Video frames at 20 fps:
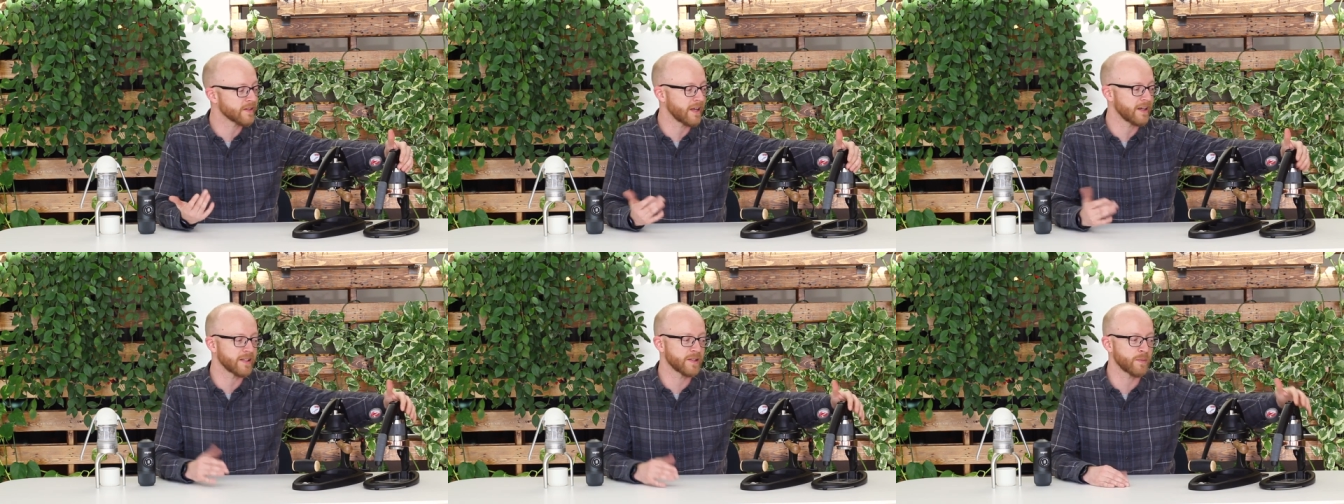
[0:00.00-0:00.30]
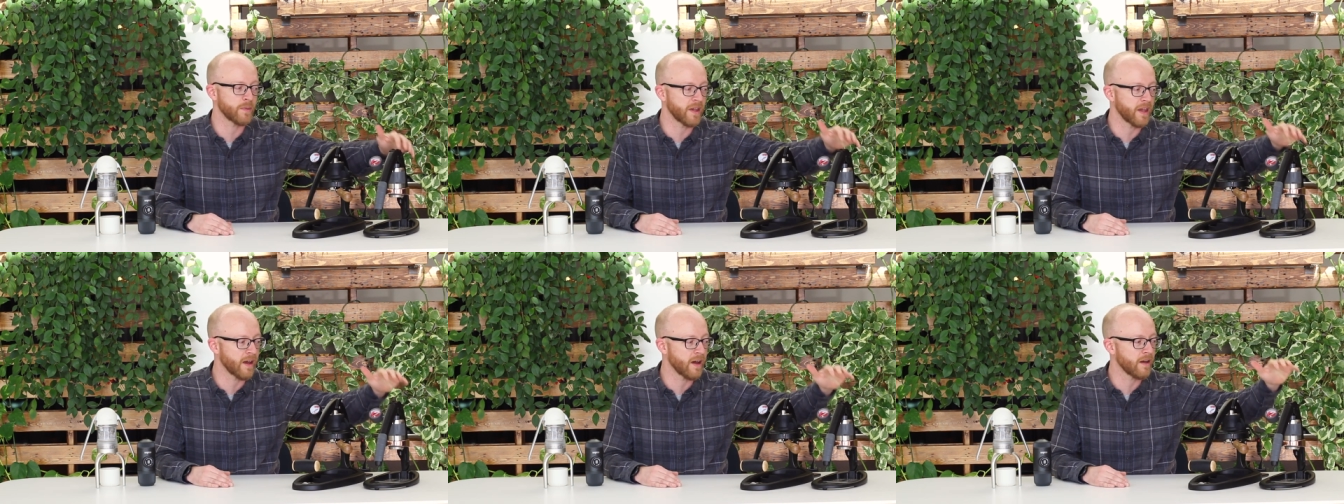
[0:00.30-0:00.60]
and it's
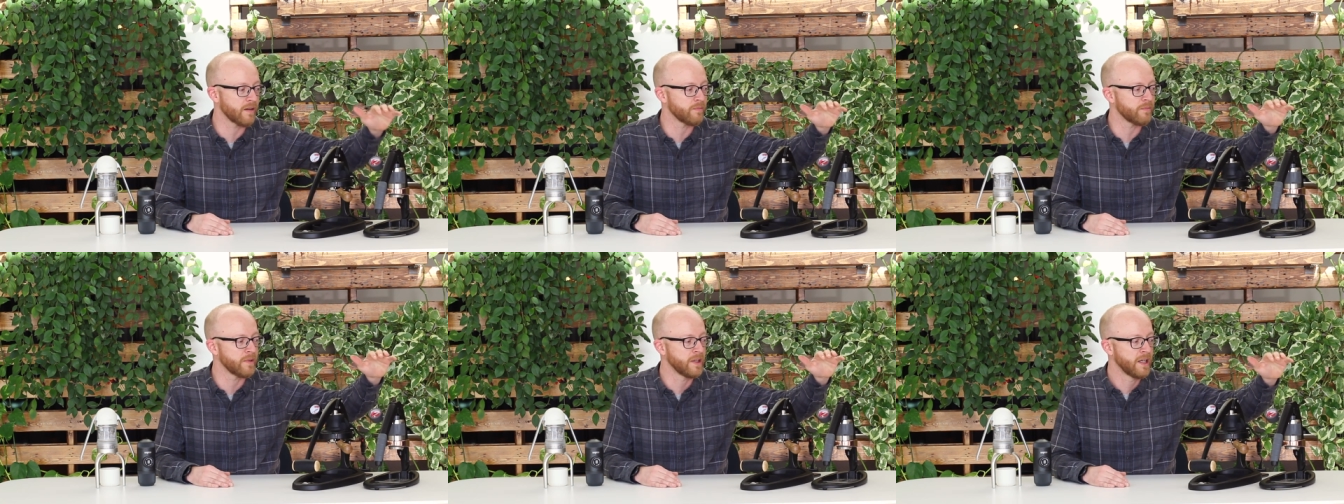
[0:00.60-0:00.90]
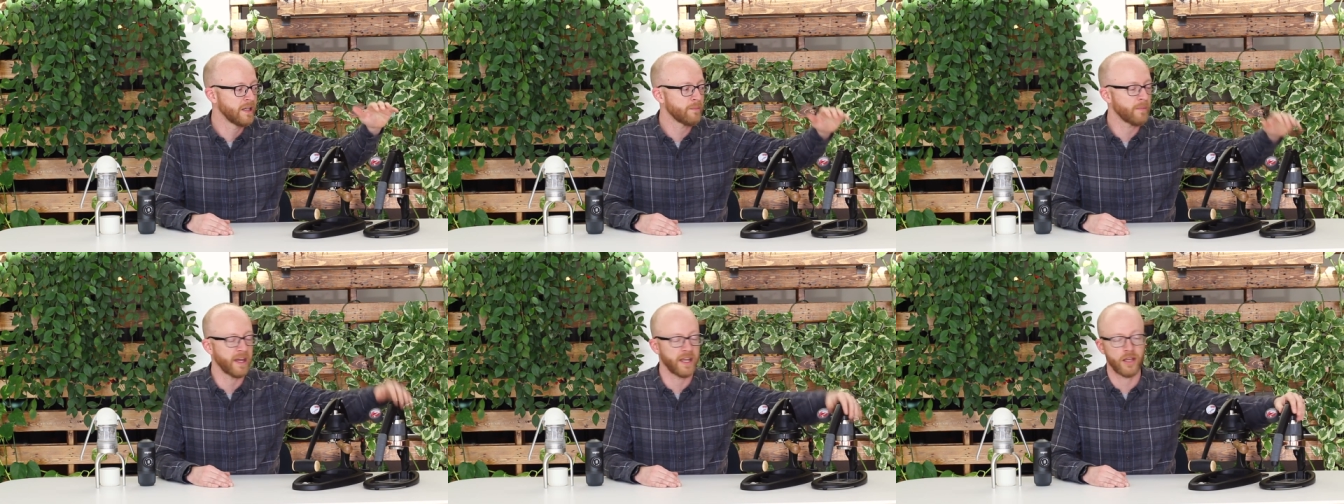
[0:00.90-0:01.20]
become
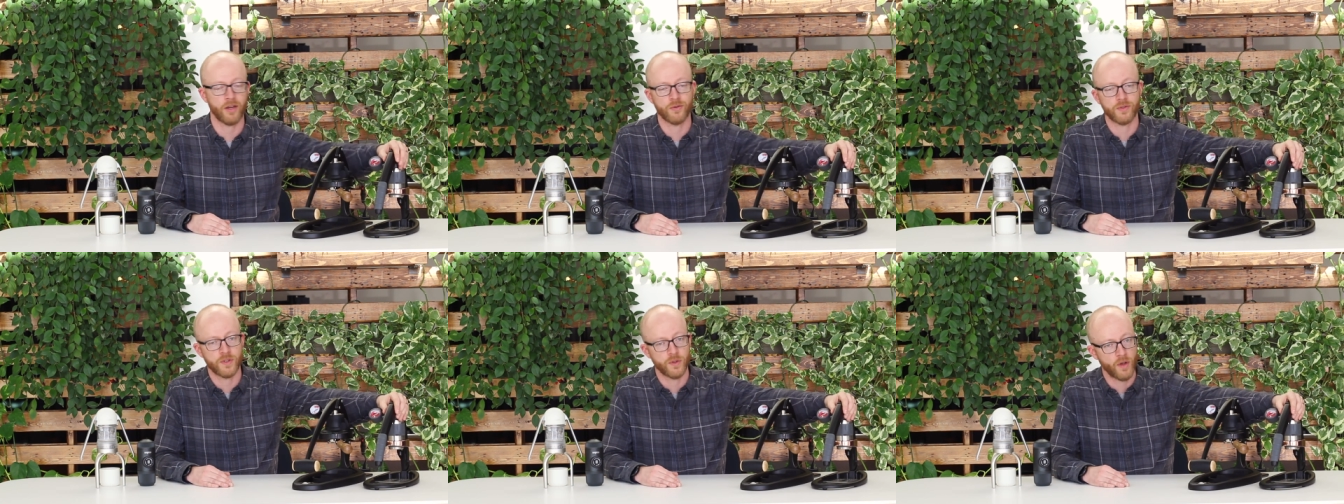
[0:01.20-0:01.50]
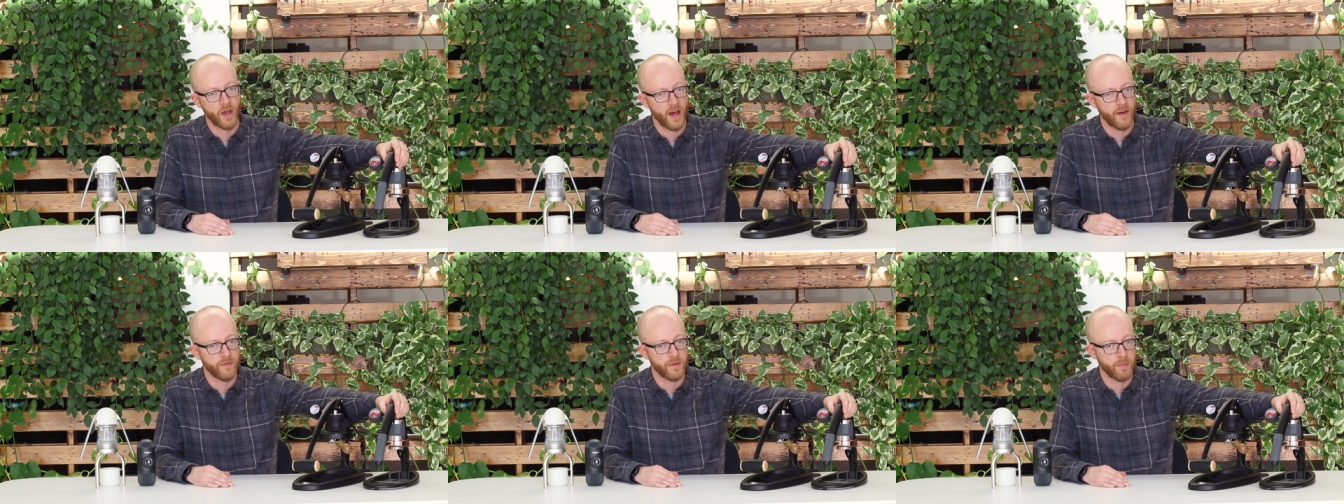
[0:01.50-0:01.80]
my go to
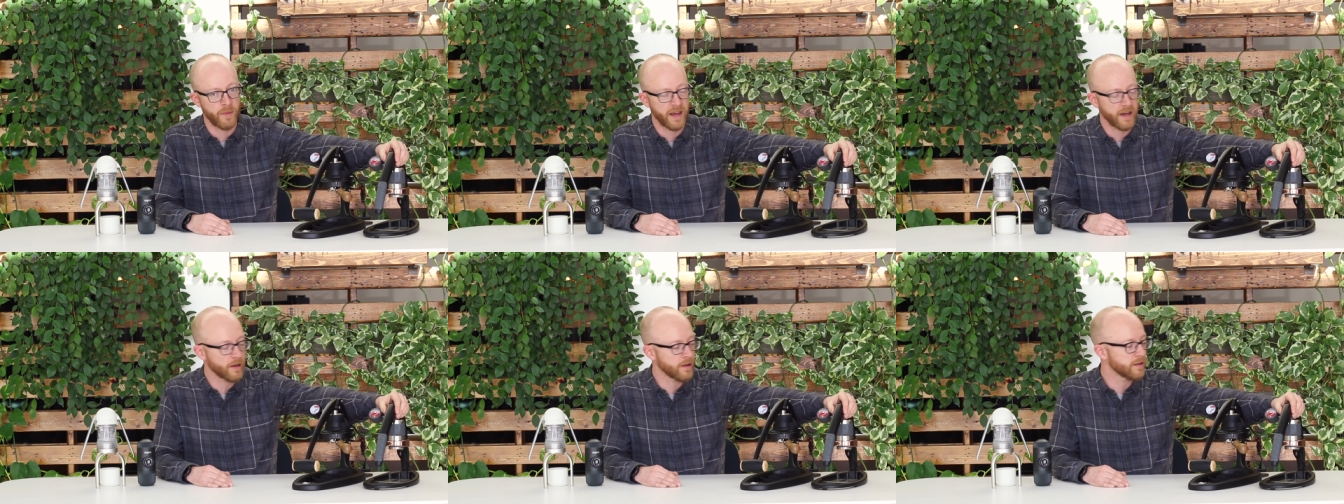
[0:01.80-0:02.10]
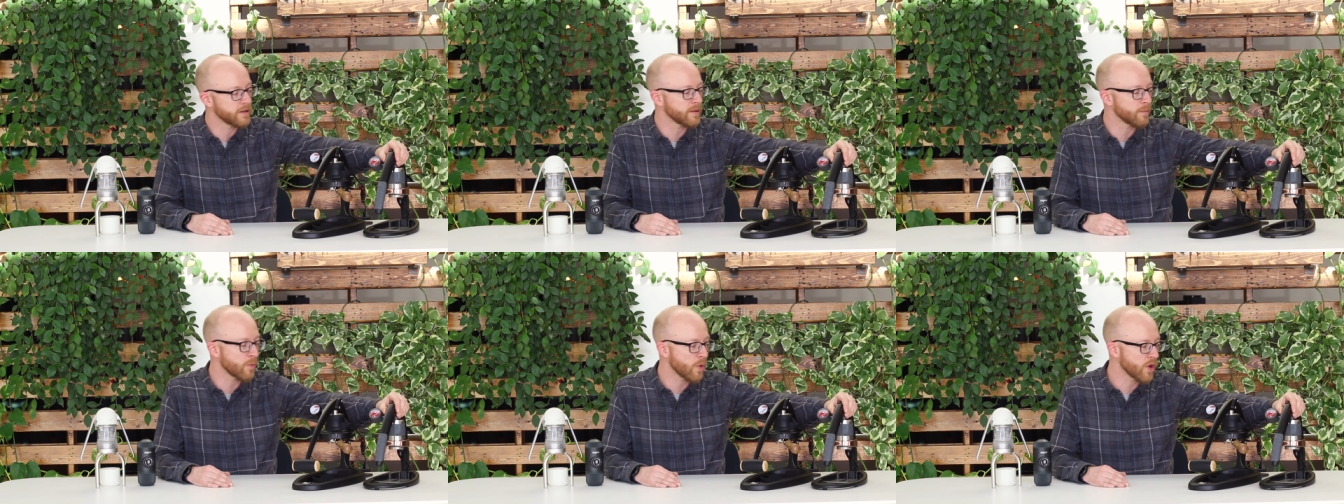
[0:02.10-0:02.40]
coffee maker
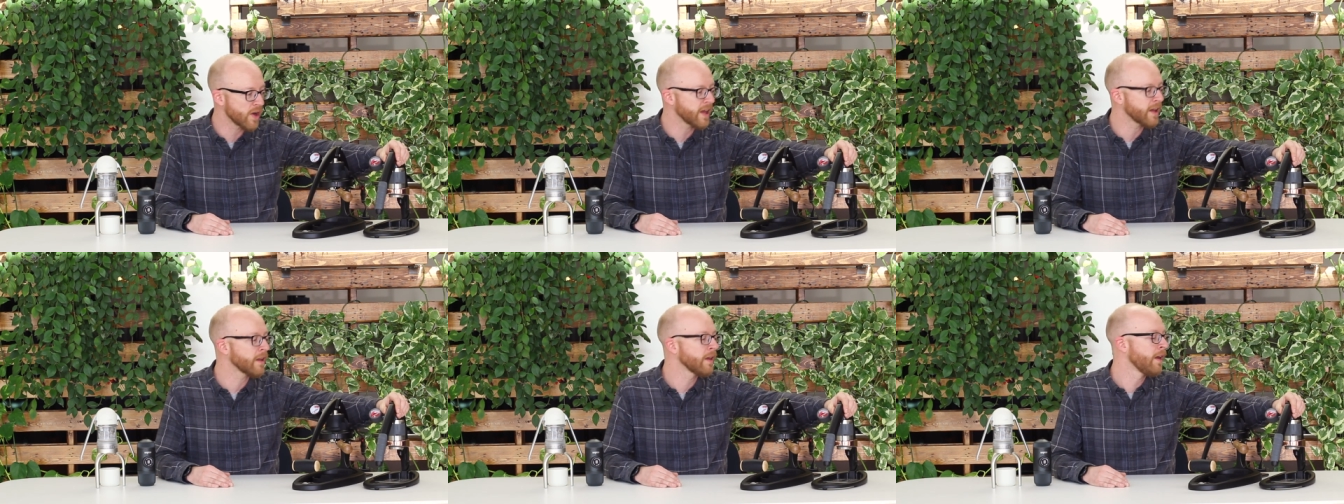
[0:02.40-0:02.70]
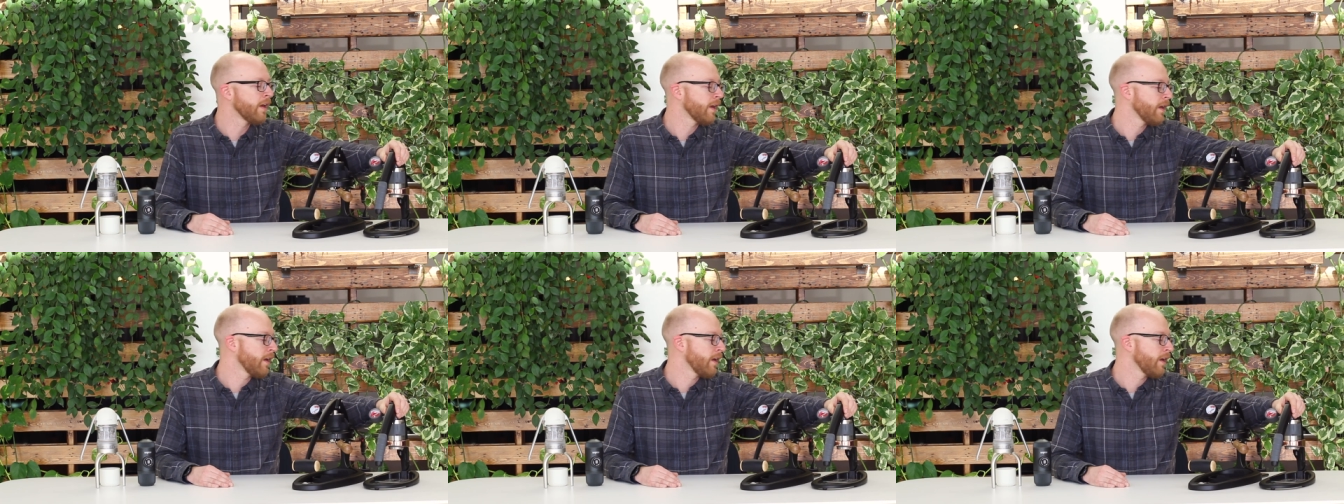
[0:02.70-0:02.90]
in the morning.